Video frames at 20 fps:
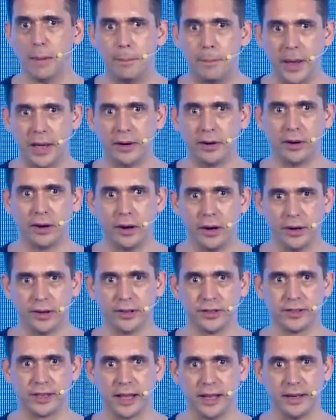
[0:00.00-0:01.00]
better
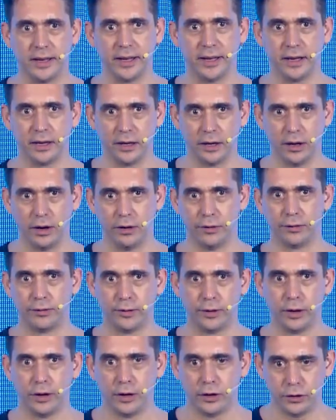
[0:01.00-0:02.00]
understanding of
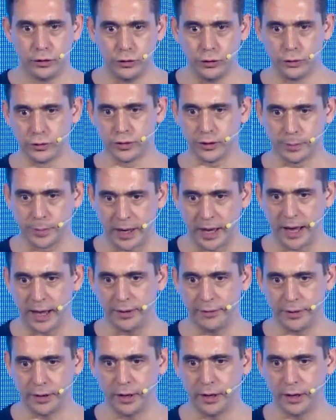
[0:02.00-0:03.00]
user
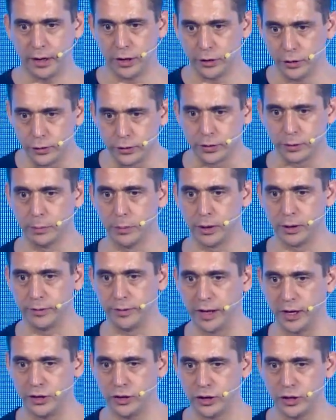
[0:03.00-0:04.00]
behavior and user
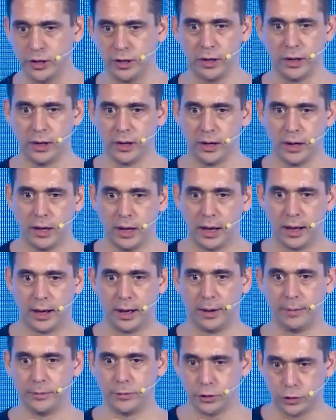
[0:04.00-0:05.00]
motivation
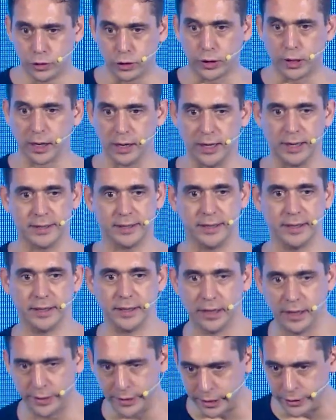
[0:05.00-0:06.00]
you should collect
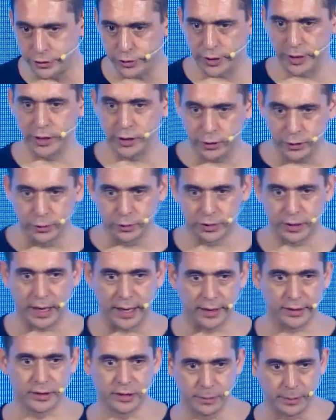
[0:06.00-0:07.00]
it and then try to use
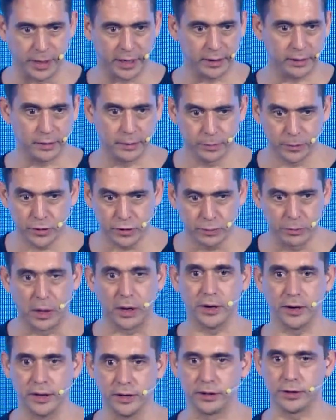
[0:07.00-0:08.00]
that to make
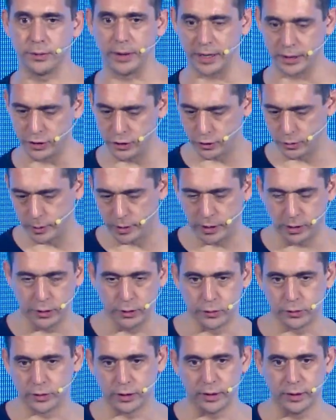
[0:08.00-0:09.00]
smarter interactions with the
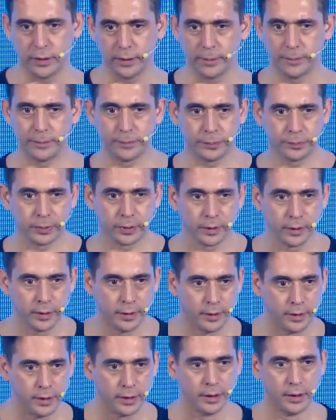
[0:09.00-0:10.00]
user.
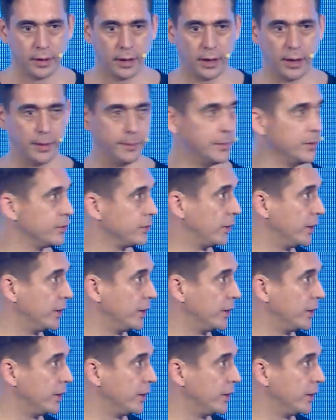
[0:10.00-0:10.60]
So